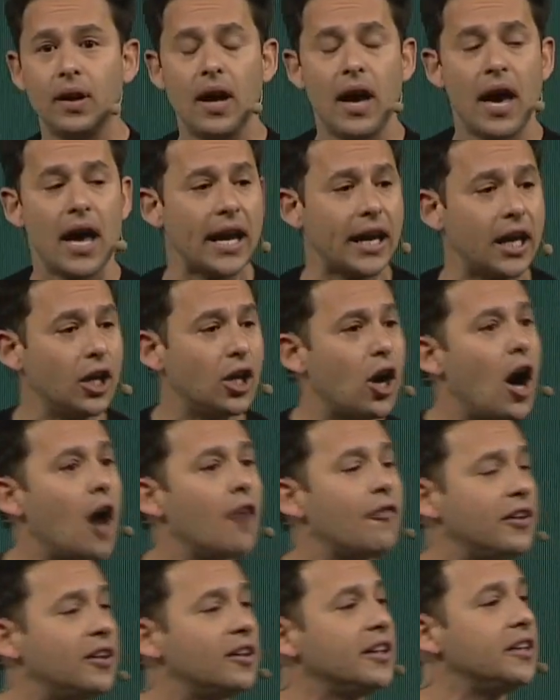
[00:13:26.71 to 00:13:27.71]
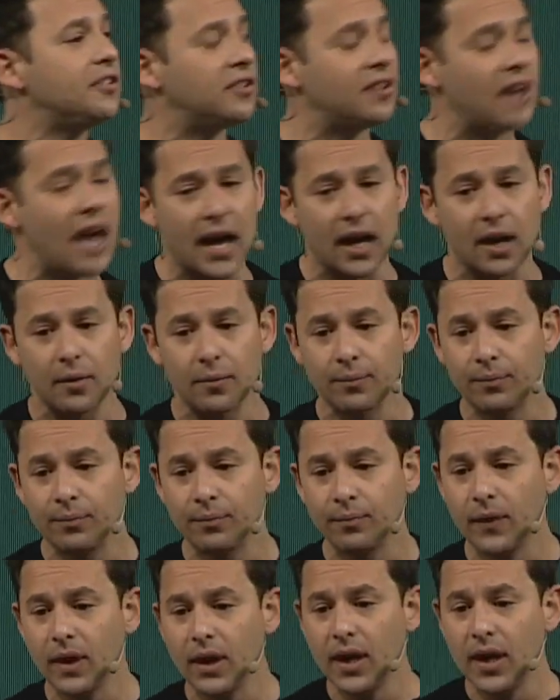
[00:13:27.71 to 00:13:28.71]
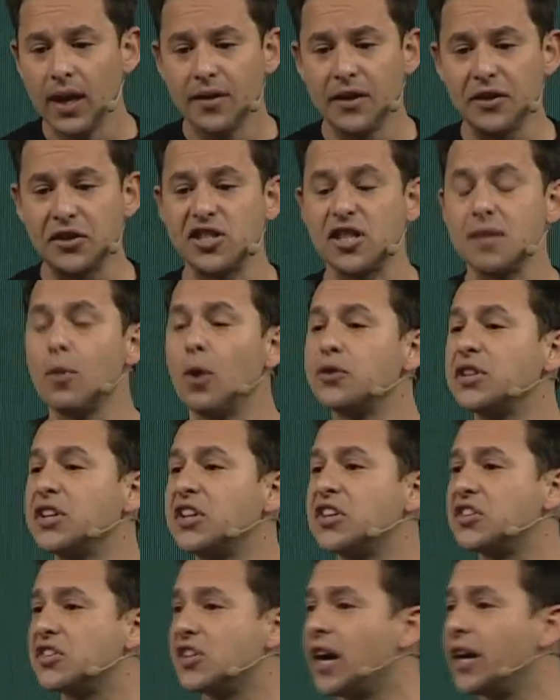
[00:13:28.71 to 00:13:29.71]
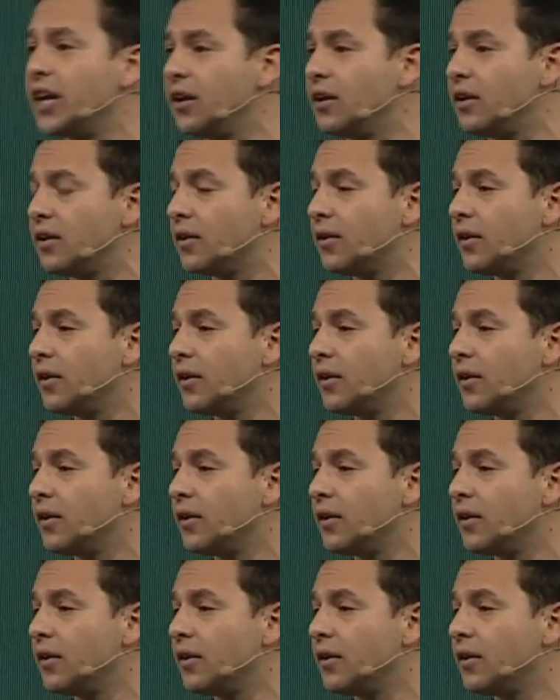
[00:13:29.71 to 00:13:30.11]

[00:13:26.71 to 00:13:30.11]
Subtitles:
and I can confidently say this is the most excited,